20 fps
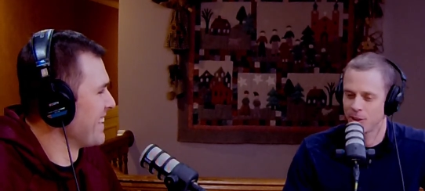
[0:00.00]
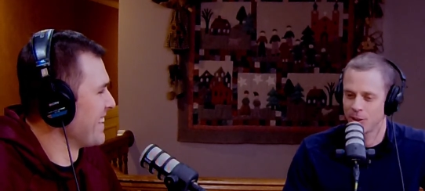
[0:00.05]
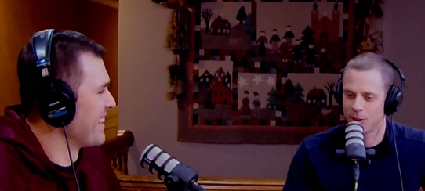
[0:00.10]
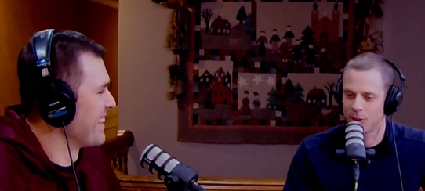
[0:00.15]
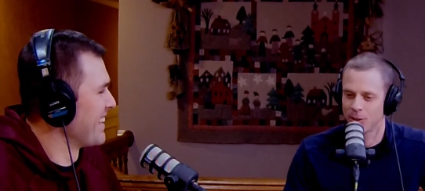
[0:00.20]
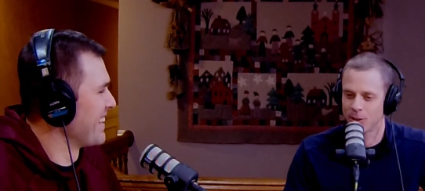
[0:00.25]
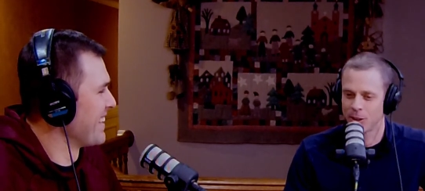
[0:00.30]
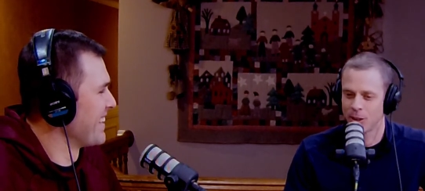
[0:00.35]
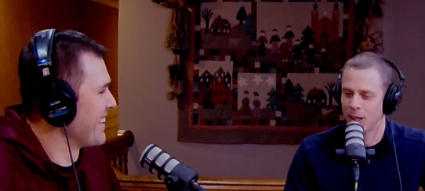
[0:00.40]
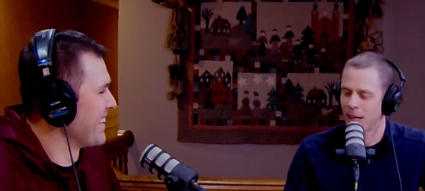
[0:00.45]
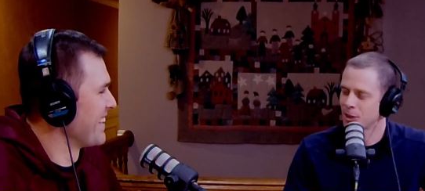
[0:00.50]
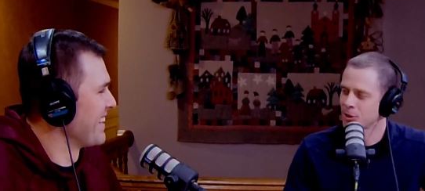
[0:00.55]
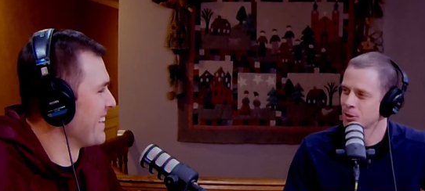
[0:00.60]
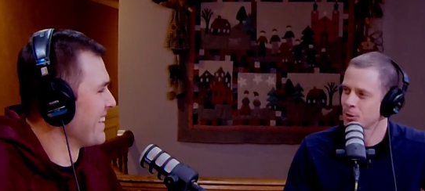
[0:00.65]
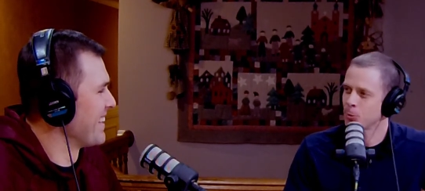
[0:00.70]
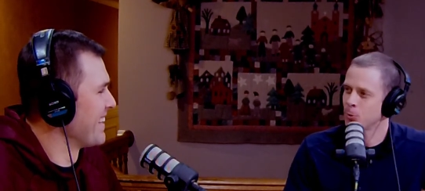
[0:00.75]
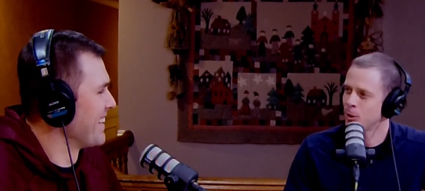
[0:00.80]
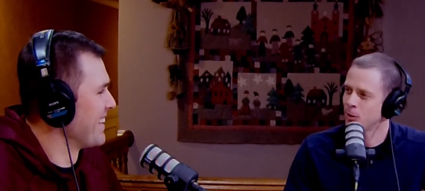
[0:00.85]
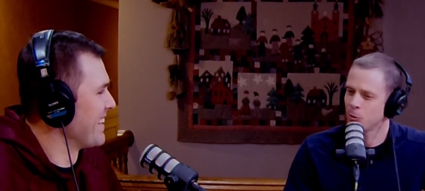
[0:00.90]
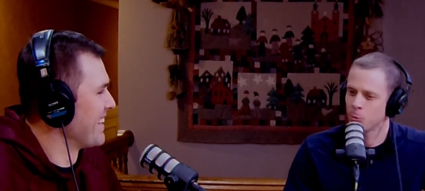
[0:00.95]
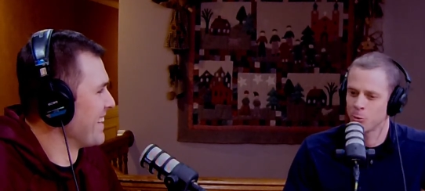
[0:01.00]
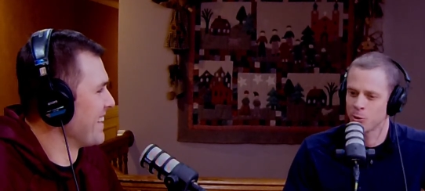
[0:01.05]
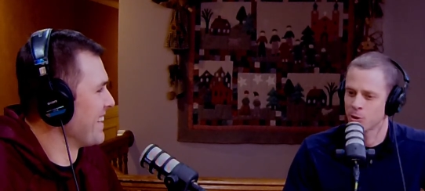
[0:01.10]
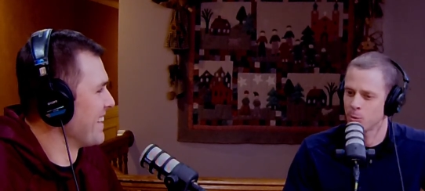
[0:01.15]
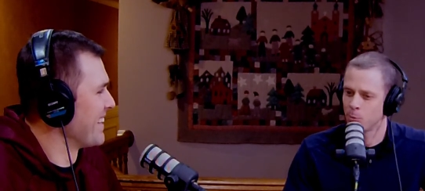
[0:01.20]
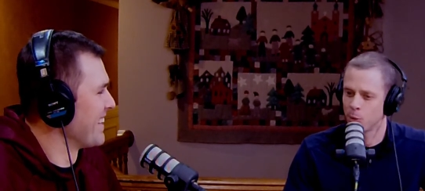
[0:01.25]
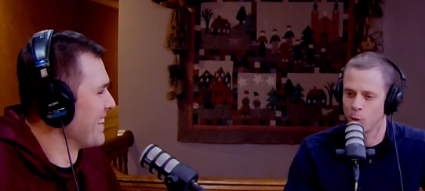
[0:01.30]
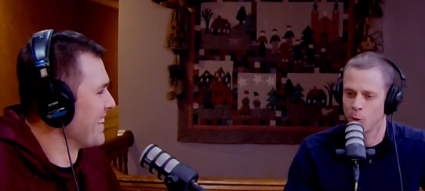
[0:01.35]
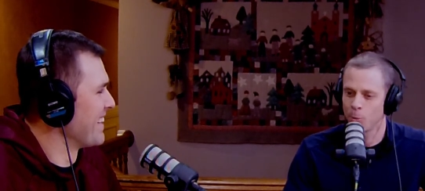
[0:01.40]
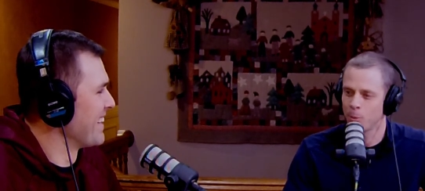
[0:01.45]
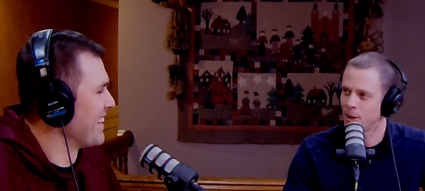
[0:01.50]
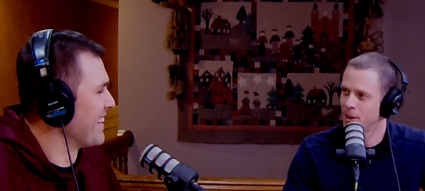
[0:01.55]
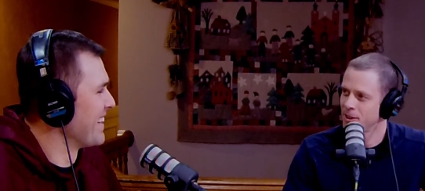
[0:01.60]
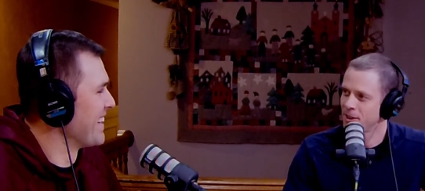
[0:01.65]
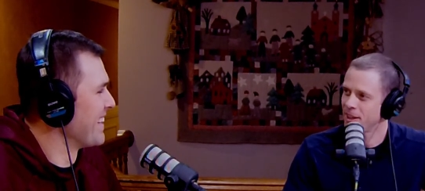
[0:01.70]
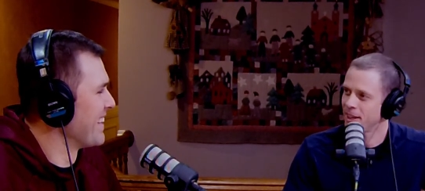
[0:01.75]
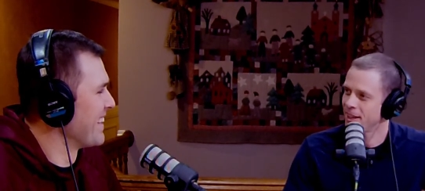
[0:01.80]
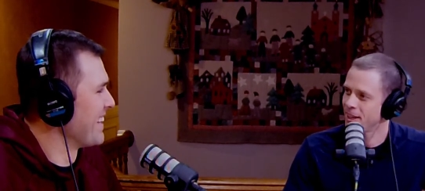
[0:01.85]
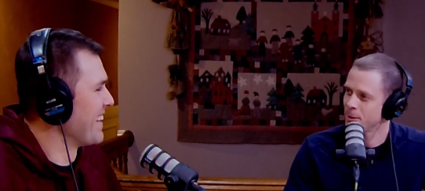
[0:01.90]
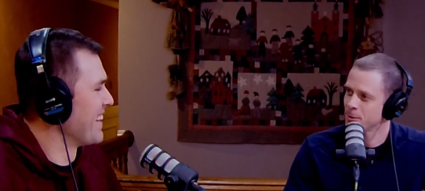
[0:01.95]
Speaker 1: You know, actually one of them was a
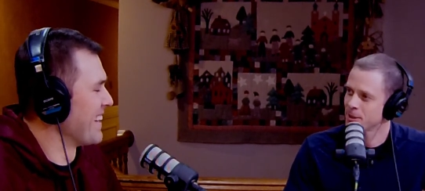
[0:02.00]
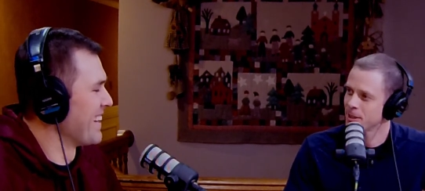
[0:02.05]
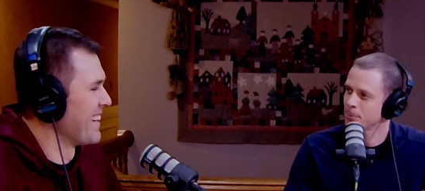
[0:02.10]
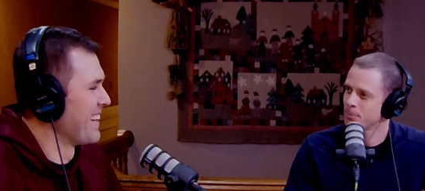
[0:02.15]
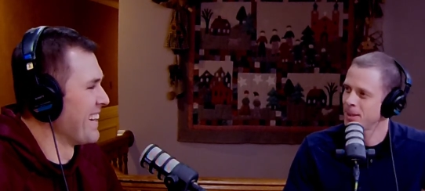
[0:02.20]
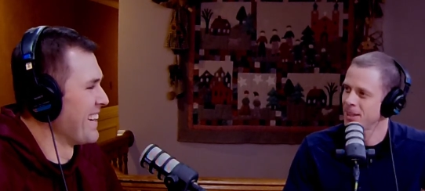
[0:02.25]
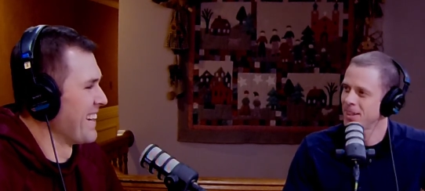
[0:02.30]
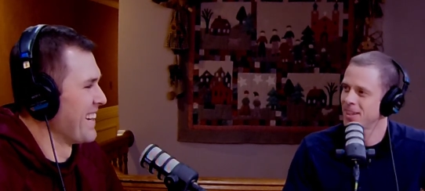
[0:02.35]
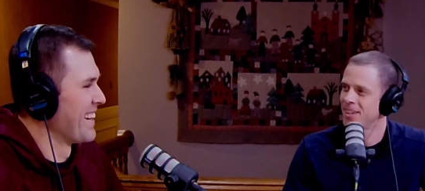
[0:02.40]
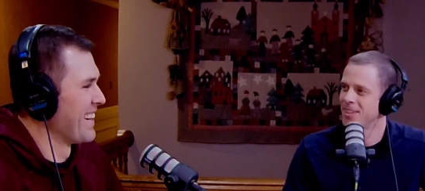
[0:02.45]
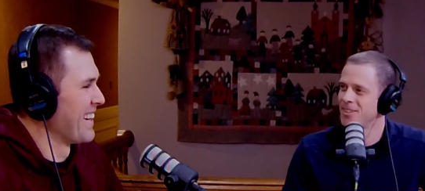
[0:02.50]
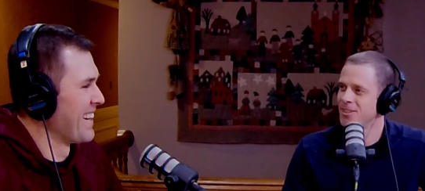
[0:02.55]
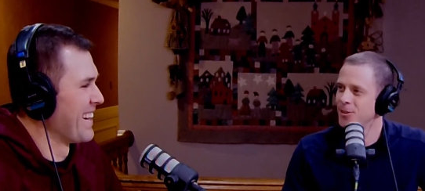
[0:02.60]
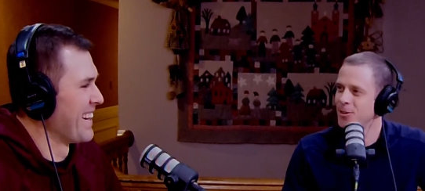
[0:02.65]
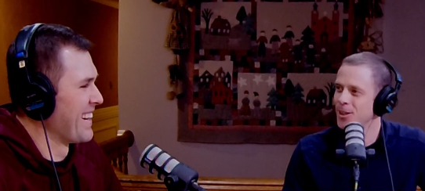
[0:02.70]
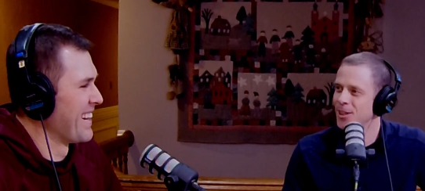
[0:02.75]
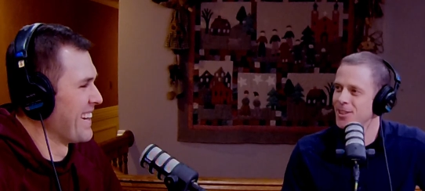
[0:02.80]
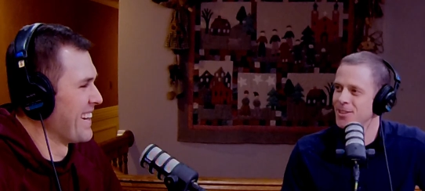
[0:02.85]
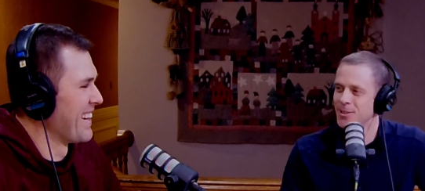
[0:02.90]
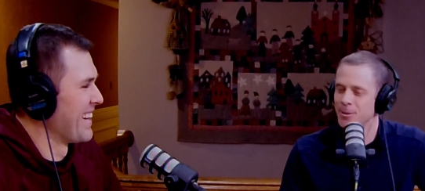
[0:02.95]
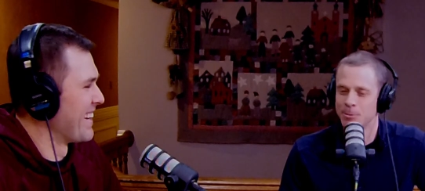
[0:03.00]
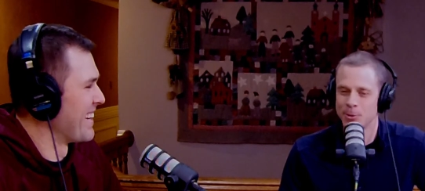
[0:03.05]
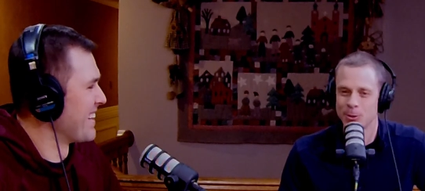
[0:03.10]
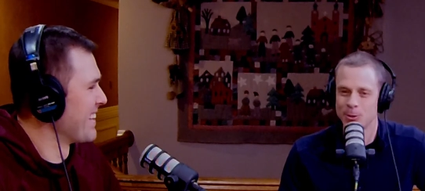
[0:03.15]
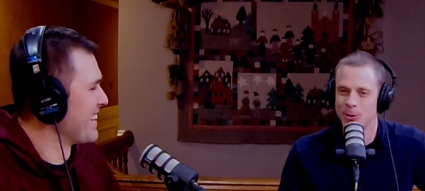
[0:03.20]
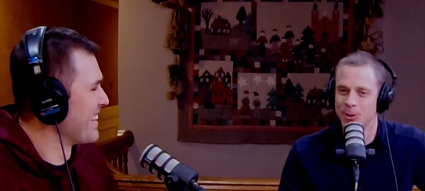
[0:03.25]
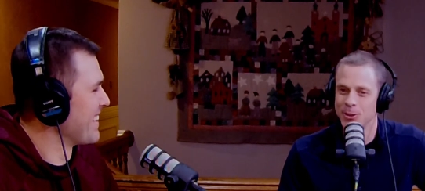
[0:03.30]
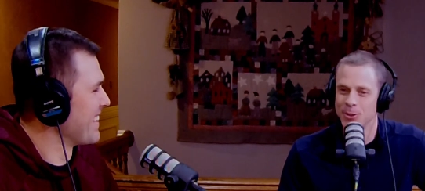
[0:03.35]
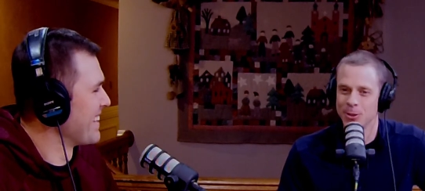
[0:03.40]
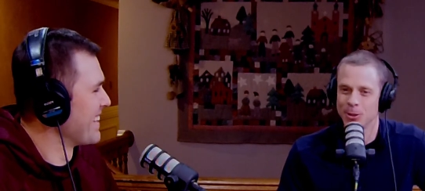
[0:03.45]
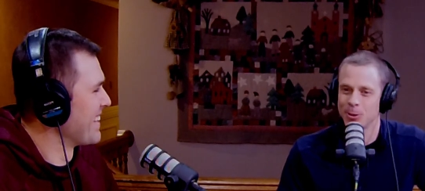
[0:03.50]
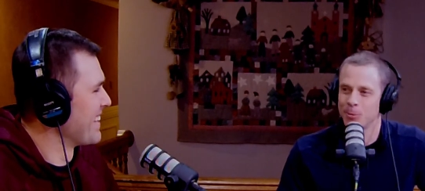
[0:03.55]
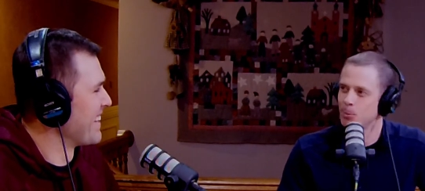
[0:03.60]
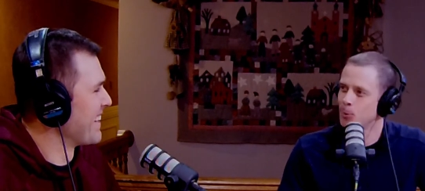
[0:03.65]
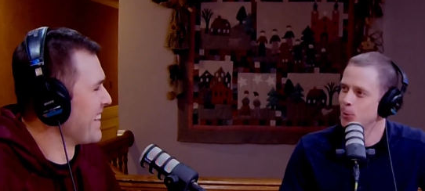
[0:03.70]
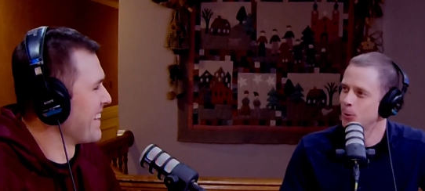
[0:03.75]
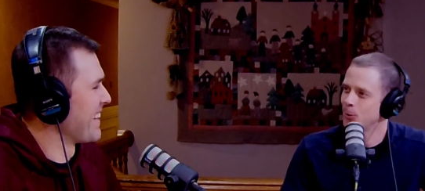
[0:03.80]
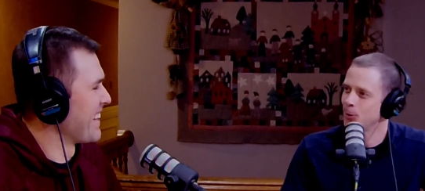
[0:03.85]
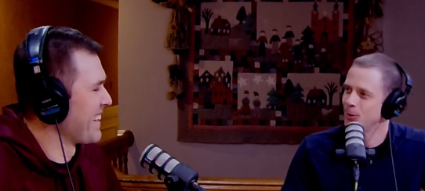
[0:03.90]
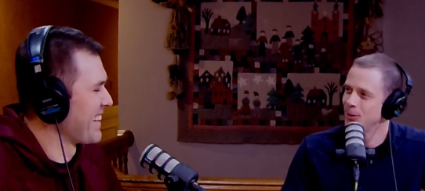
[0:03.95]
bullpen day, and I was like, man, you got some strings you can pull.